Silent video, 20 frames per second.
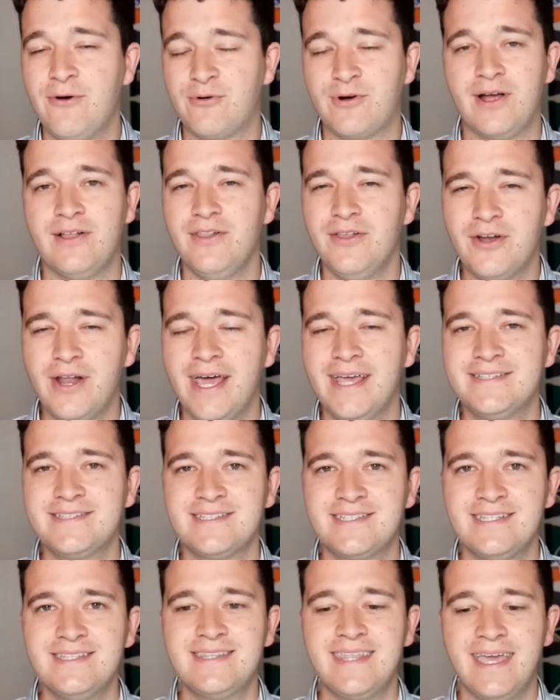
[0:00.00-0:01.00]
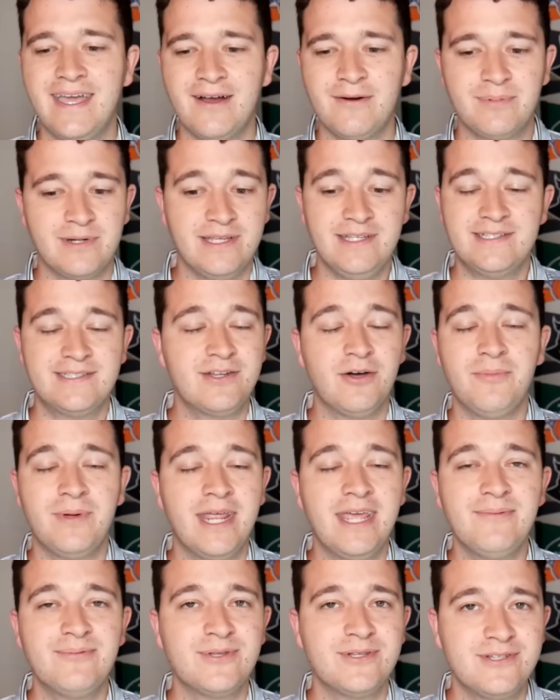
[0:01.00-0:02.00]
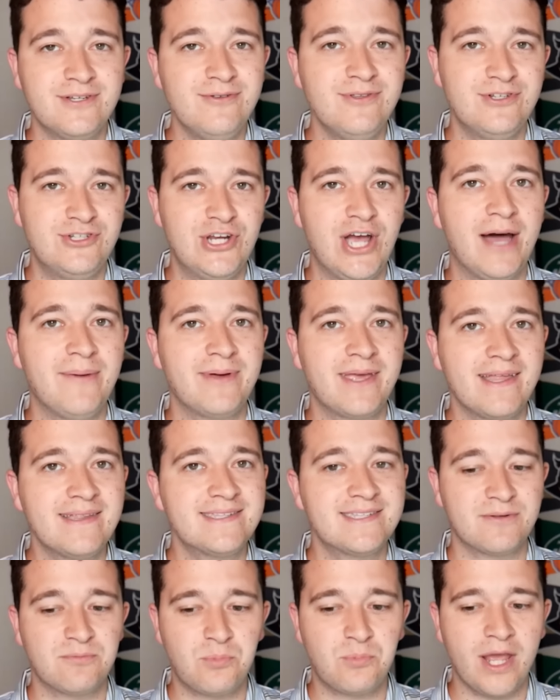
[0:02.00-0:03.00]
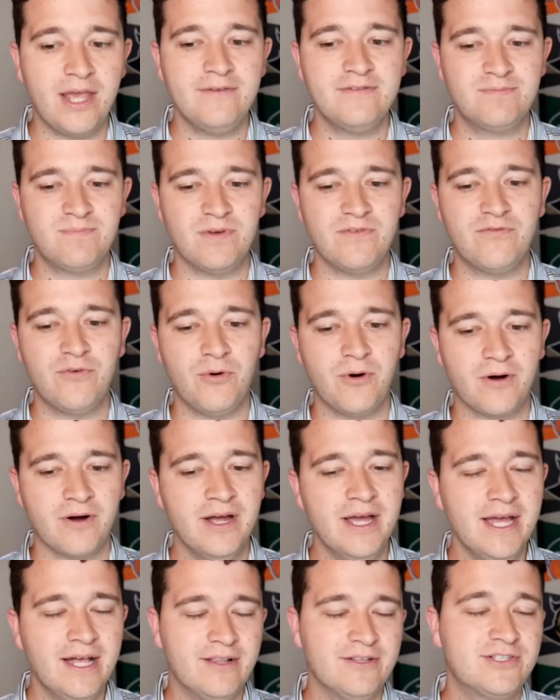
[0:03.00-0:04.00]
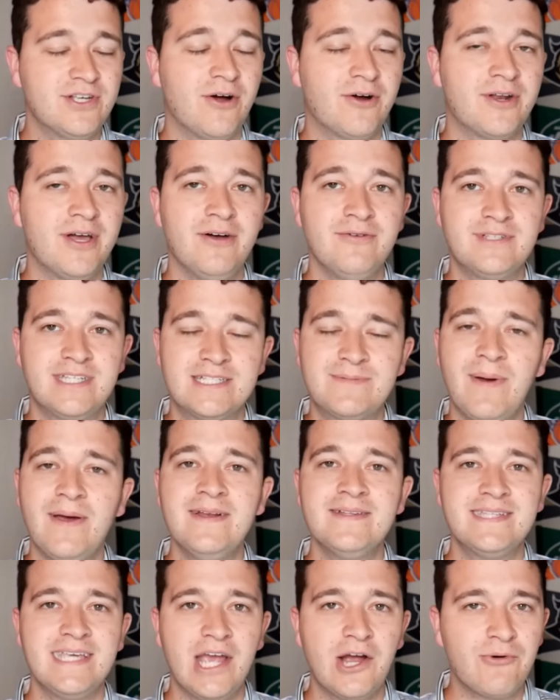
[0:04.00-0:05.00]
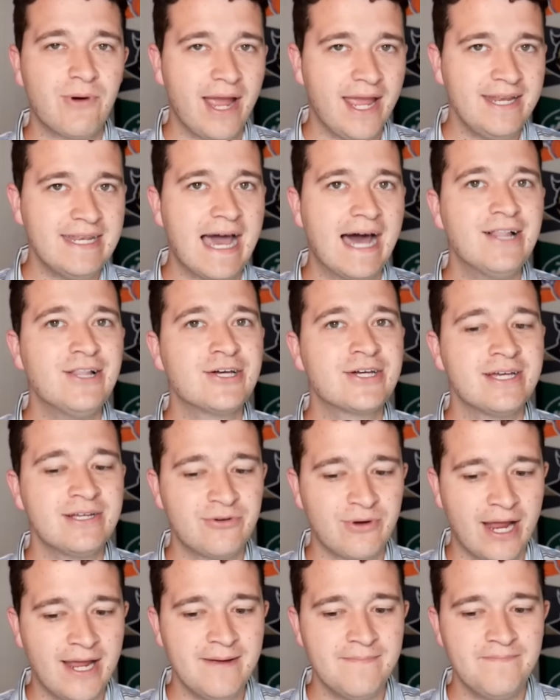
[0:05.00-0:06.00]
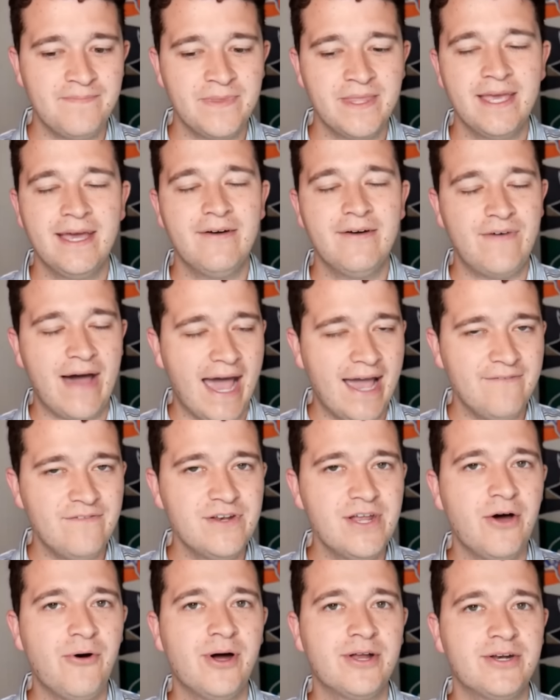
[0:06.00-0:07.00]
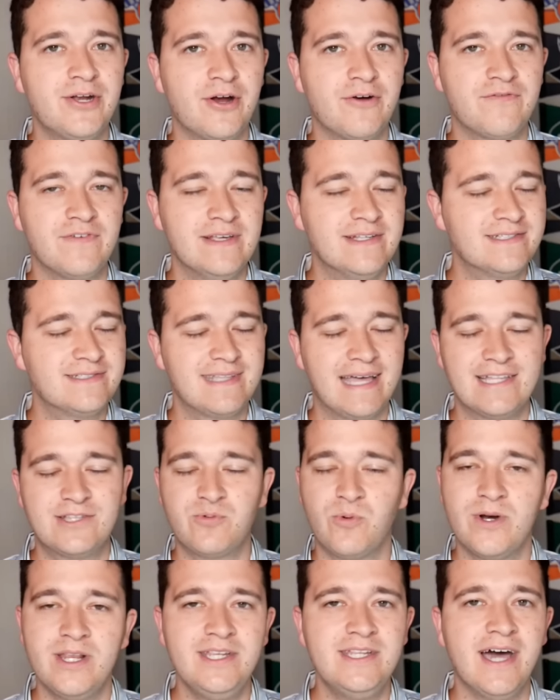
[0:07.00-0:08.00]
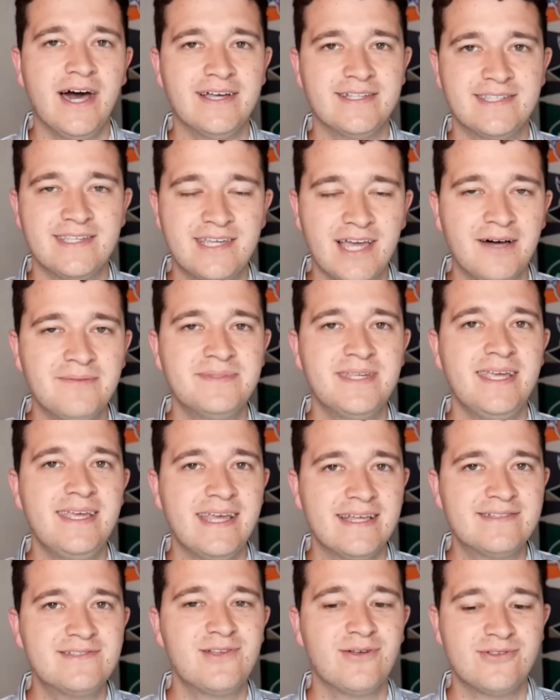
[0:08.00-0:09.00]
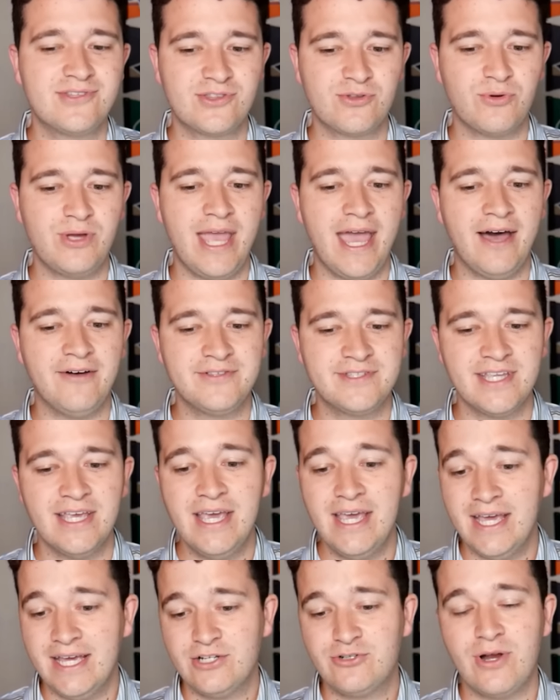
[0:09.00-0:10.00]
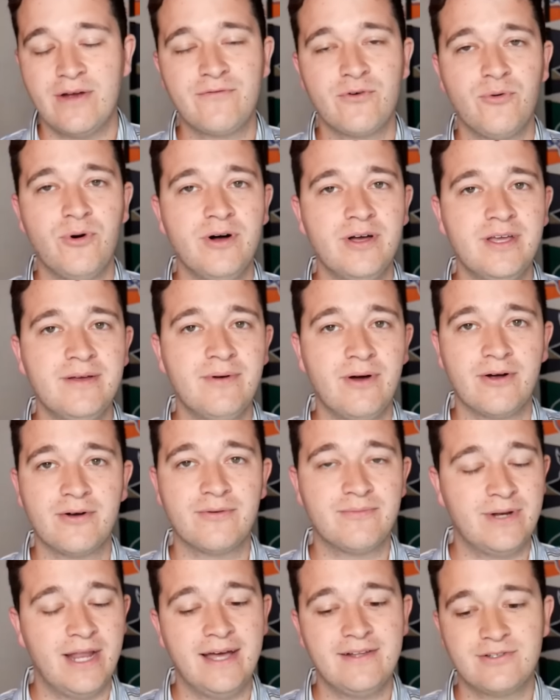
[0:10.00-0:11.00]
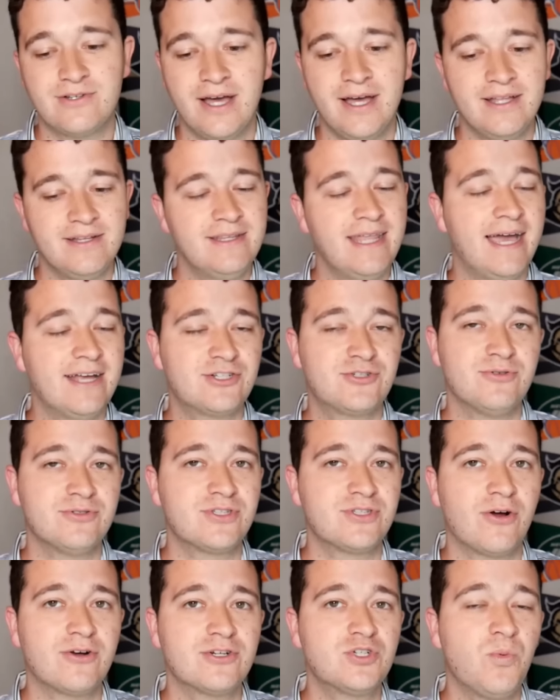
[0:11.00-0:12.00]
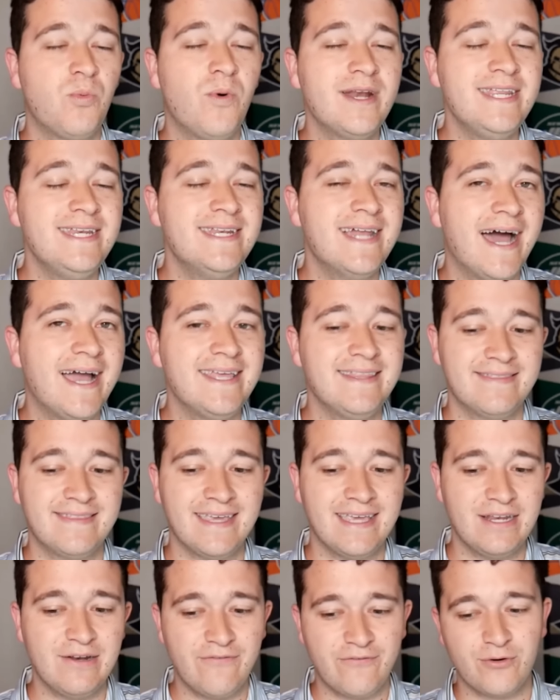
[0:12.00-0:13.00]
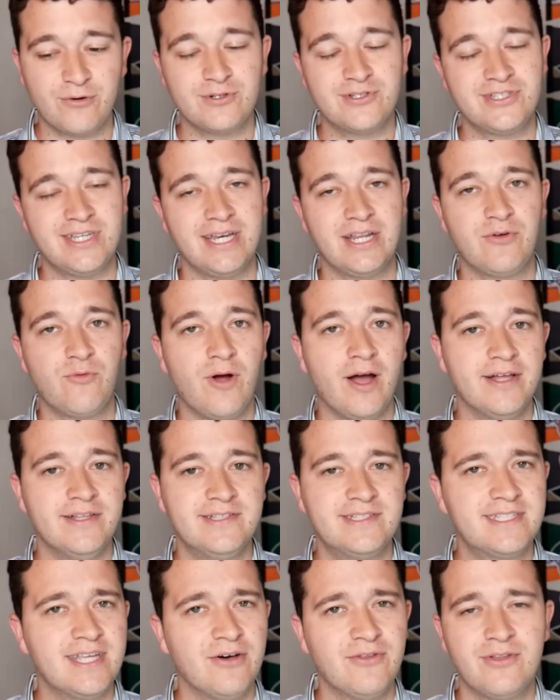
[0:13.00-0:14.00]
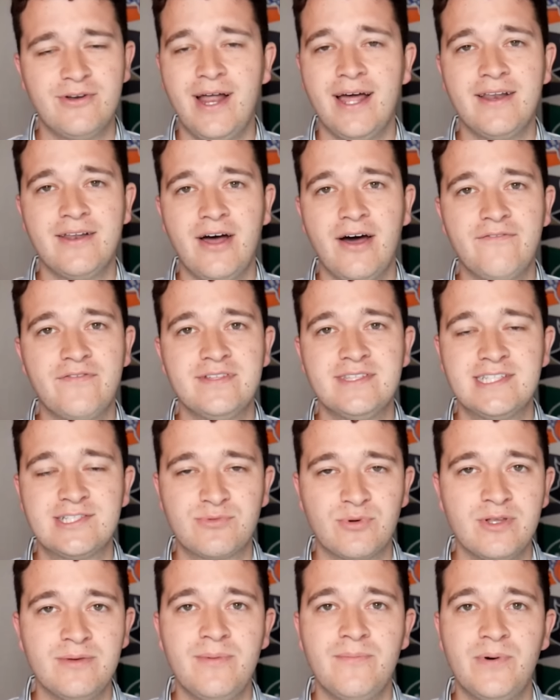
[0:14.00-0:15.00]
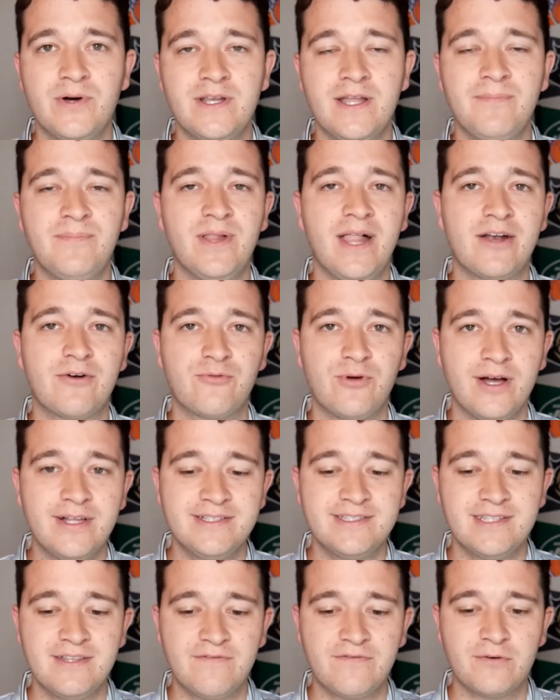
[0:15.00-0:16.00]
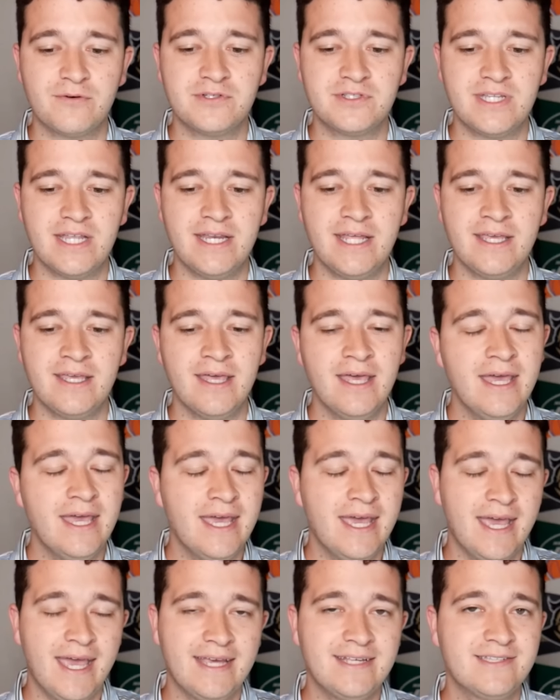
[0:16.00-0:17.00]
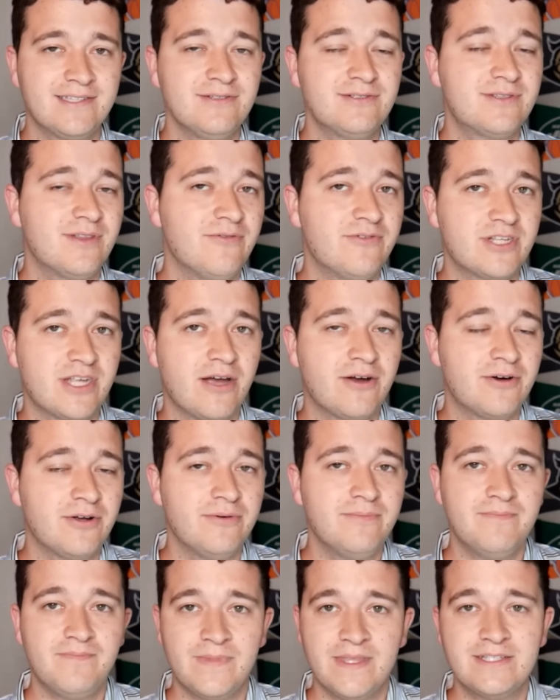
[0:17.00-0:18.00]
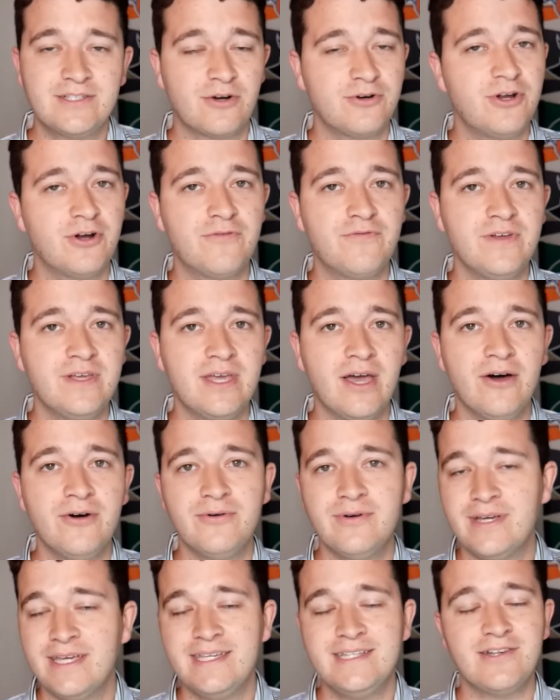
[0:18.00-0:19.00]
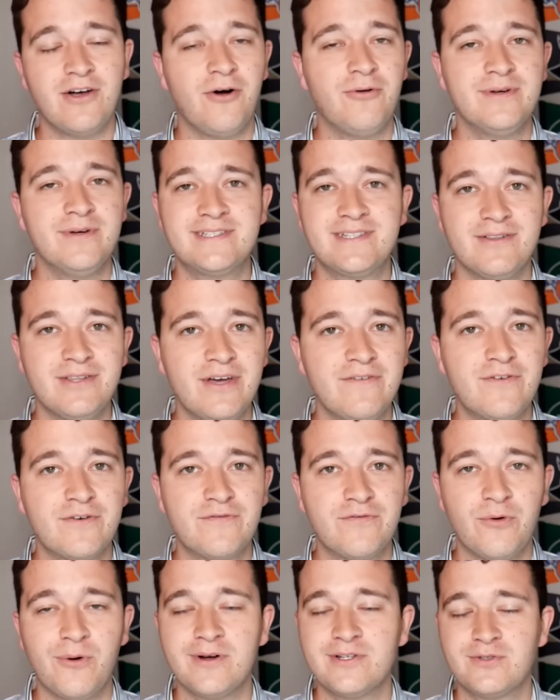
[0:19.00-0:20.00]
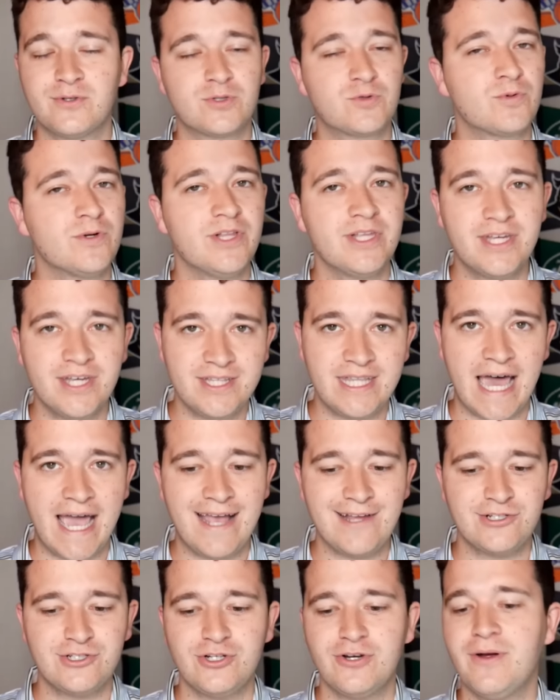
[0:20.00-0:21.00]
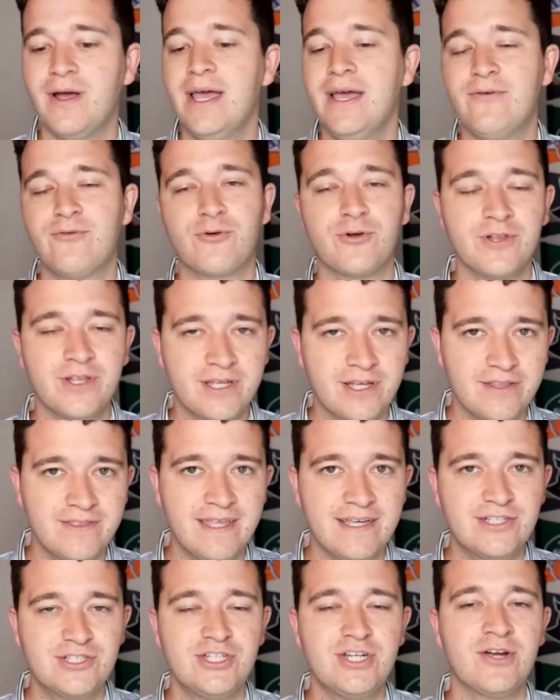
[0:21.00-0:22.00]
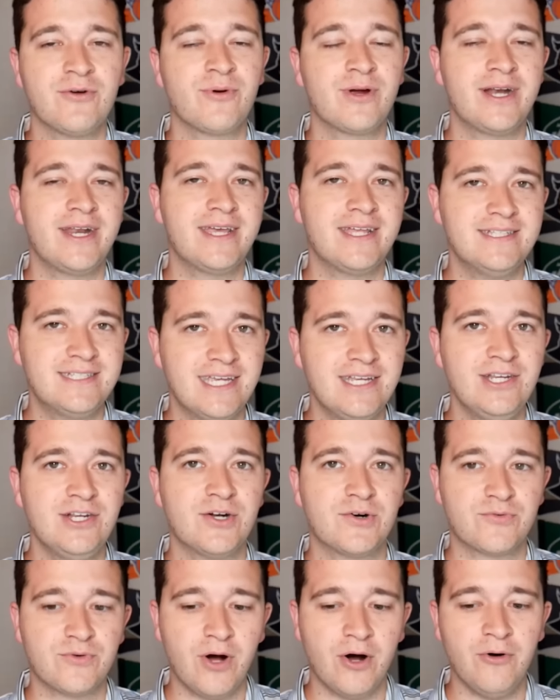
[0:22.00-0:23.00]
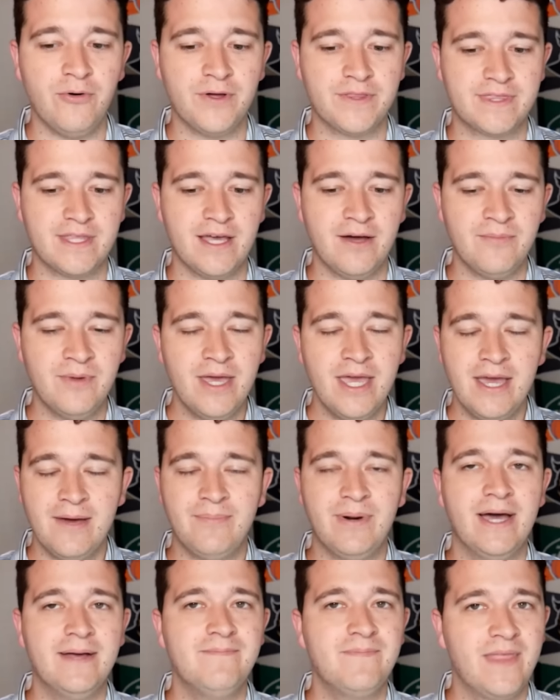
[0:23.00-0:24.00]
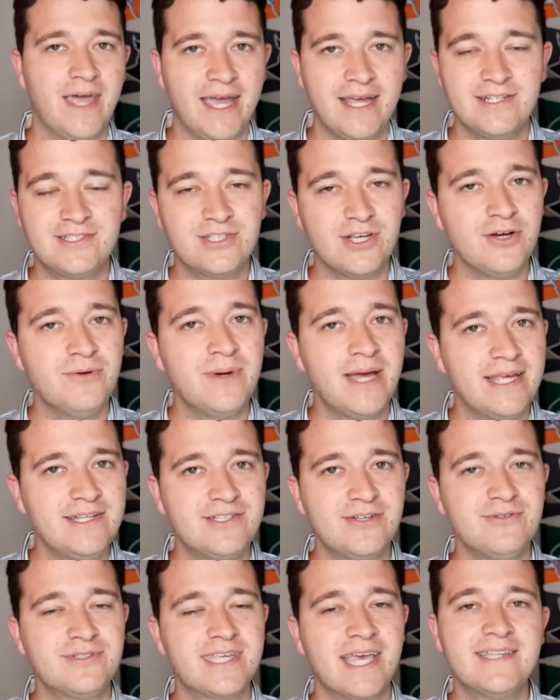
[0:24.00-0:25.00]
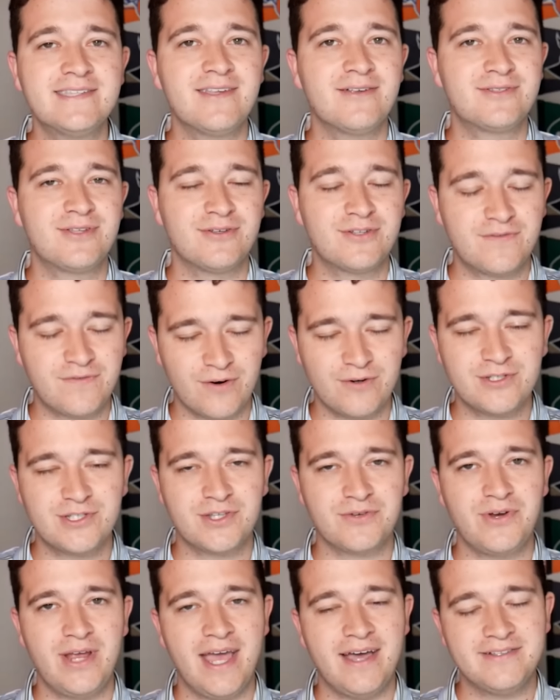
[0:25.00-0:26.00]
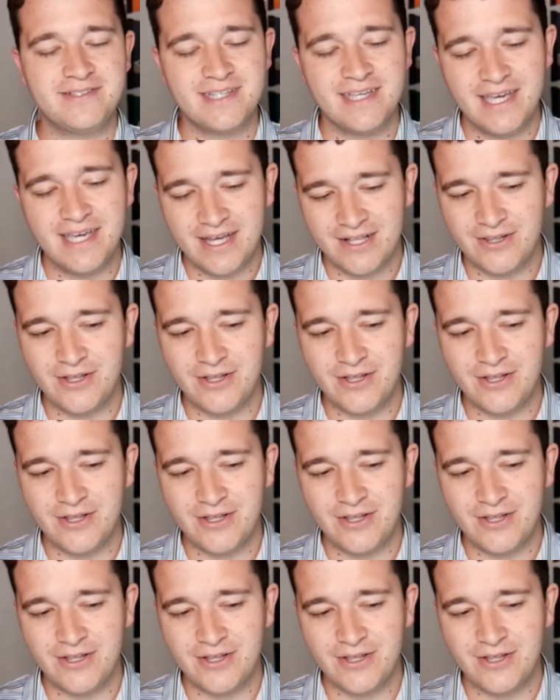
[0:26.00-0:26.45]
We're a little hesitant there, but he's still been able to do the job against the Braves before. Luzardo, despite his ERA, not looking great. 5-0 on Nerfies. That's what he does. He comes in, gets those 3 outs. Nationals are 29th in first inning runs. So they're not an offense that's really been putting up a lot of runs in the first inning. Jesus Luzardo is our Nerfy Goat. He's always delivered for us. Was really good last year. Really good this year. We're going to continue to roll with them. But I assume Jesus gets those first 3 outs.